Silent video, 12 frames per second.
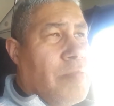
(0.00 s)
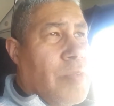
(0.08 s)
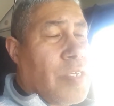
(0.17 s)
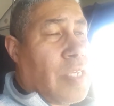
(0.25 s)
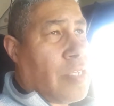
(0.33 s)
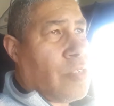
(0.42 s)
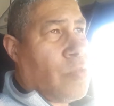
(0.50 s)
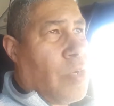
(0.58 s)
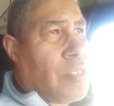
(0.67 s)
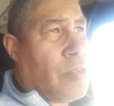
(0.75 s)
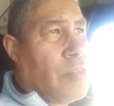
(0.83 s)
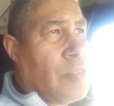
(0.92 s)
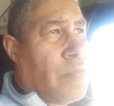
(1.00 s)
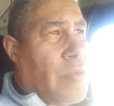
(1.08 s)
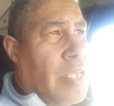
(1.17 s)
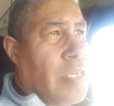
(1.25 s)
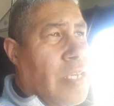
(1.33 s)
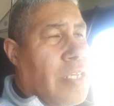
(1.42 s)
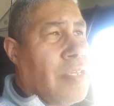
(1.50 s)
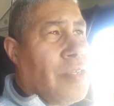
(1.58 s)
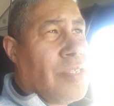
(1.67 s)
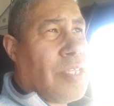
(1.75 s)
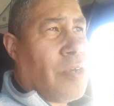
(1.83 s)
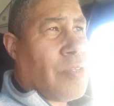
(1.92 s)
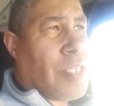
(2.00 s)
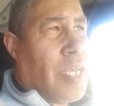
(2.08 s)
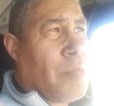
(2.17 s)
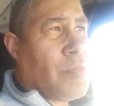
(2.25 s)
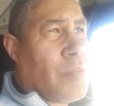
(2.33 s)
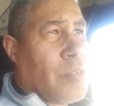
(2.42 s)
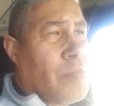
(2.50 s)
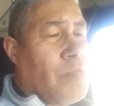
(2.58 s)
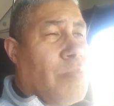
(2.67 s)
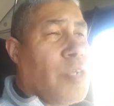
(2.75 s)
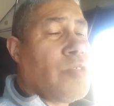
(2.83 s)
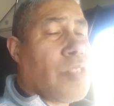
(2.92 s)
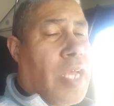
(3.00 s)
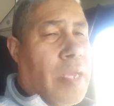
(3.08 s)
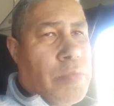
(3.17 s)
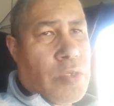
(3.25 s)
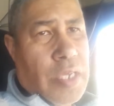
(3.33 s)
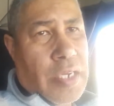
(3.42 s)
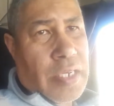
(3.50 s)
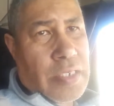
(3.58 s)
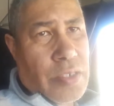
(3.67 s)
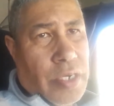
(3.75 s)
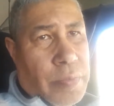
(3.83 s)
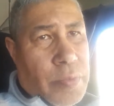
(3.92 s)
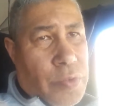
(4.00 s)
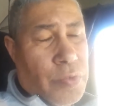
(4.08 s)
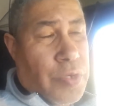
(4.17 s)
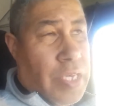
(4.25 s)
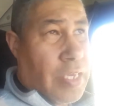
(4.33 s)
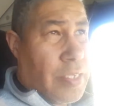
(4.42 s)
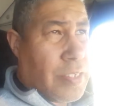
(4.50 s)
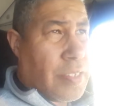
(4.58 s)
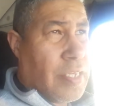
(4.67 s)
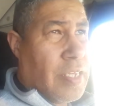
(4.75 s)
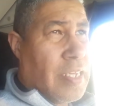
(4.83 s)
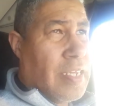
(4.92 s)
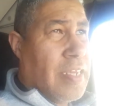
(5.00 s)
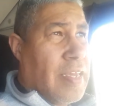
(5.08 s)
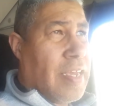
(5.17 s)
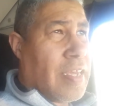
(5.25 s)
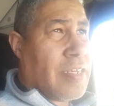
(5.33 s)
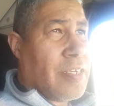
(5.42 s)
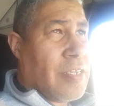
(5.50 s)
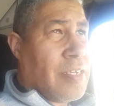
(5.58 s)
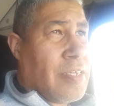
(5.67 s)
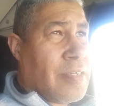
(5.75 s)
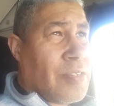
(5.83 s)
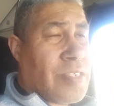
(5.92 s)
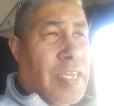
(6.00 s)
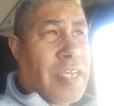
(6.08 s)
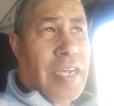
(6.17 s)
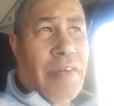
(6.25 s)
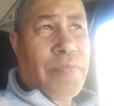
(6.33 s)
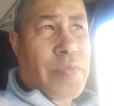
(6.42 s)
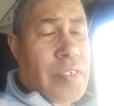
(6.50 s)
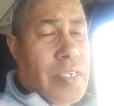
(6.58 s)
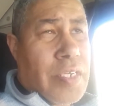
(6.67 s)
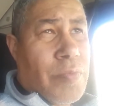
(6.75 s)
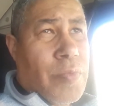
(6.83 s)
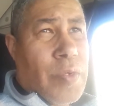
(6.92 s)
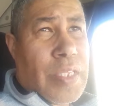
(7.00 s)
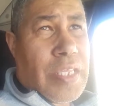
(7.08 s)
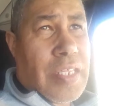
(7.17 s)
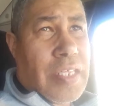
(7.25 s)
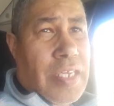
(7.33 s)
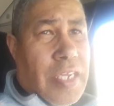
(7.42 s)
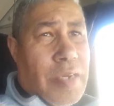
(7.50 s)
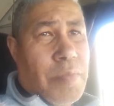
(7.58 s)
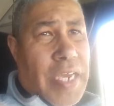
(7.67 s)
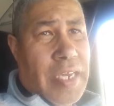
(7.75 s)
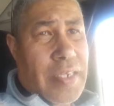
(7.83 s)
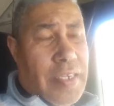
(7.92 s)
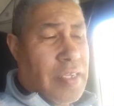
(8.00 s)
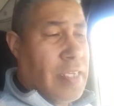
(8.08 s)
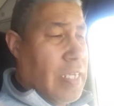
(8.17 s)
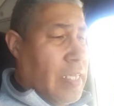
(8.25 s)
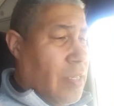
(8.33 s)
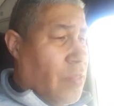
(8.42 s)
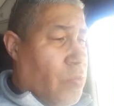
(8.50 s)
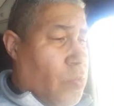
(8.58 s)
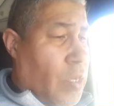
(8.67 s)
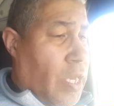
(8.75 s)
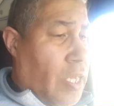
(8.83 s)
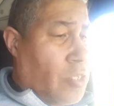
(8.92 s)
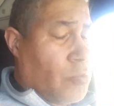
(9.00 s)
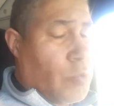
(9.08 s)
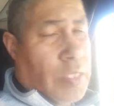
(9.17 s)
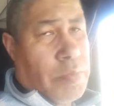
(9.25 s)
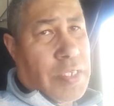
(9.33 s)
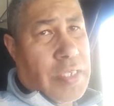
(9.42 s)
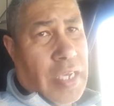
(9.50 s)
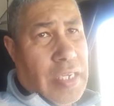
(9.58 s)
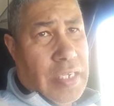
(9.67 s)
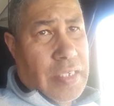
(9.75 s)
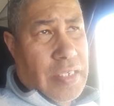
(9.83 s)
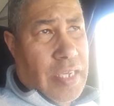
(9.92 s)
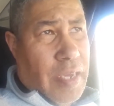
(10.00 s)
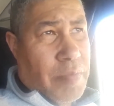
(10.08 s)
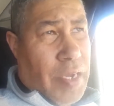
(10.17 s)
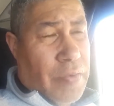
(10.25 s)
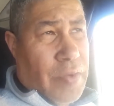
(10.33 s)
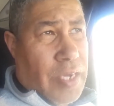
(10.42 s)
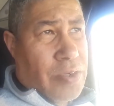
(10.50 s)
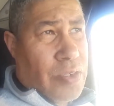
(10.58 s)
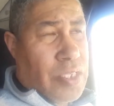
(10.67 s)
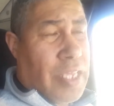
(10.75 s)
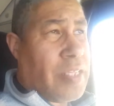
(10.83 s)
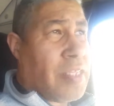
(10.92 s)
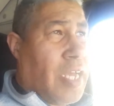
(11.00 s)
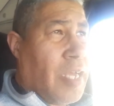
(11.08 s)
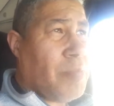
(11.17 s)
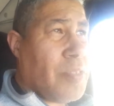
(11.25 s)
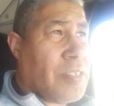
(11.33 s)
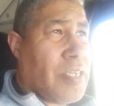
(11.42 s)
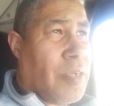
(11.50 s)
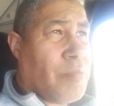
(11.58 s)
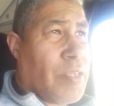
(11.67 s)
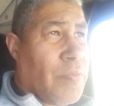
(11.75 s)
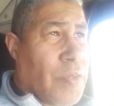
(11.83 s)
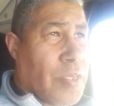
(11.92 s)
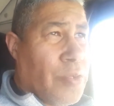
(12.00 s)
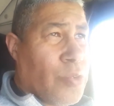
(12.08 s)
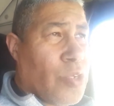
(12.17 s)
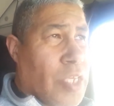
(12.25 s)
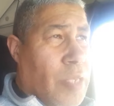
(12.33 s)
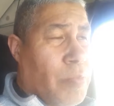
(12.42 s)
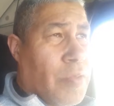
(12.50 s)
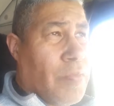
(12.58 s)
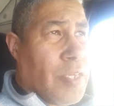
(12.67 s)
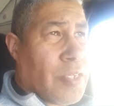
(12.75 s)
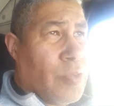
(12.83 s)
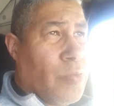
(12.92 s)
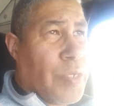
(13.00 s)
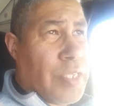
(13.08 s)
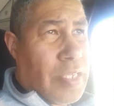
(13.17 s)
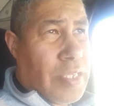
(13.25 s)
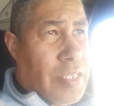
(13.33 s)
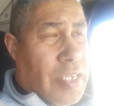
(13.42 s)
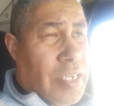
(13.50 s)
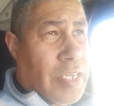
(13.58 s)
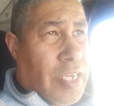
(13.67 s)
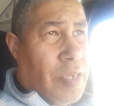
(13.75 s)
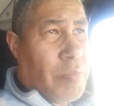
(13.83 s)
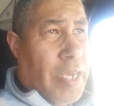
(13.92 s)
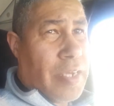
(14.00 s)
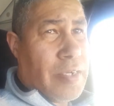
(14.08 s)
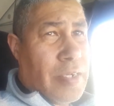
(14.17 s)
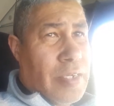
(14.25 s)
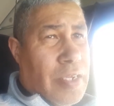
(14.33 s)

is actually quite user friendly. There are times most times you can actually drop 2 gears and stay comfortably within the green band. Whereas with the Mercedes, I found it at times difficult to keep the vehicle within the green band.